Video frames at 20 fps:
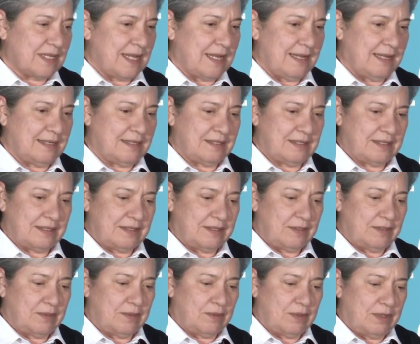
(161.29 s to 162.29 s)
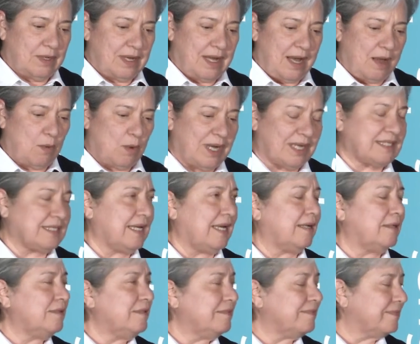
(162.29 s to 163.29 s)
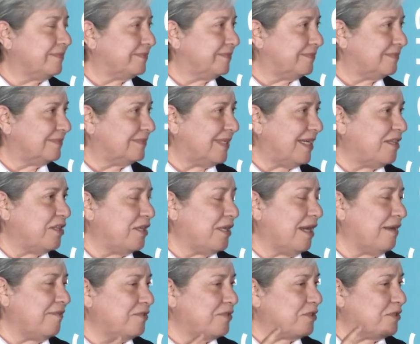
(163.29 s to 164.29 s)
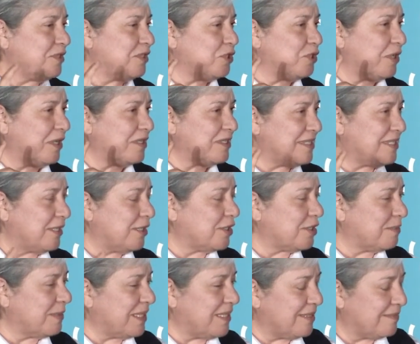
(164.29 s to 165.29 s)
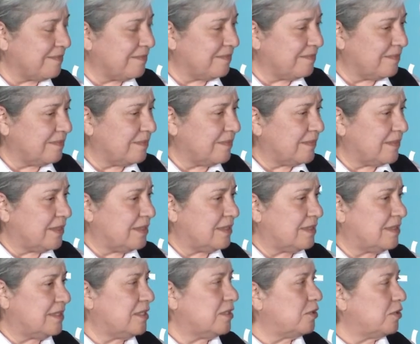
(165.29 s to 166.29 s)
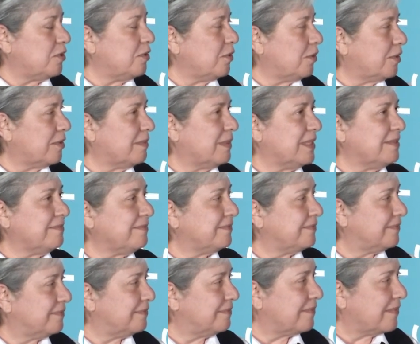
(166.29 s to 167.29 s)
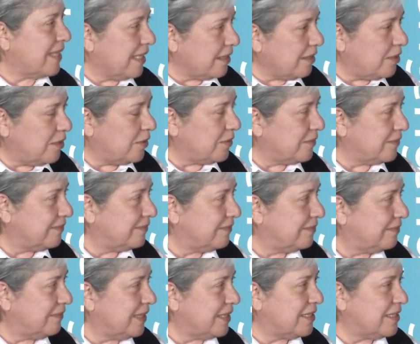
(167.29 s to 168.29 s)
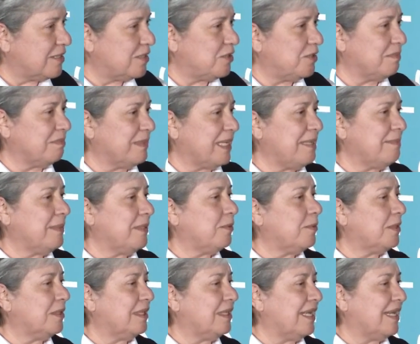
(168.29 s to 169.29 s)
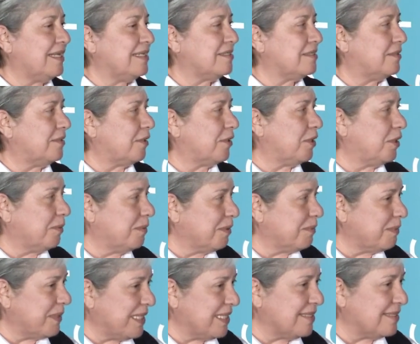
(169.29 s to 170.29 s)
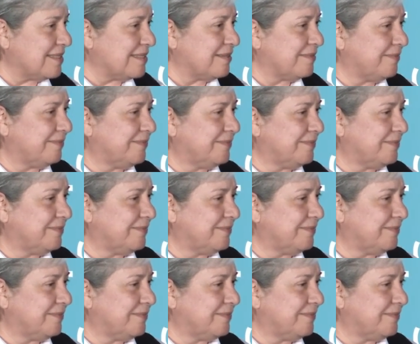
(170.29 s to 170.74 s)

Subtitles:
And I walked out, and the officer in charge tells me, "Sister Norma, thank you, because you made me realize they're human beings."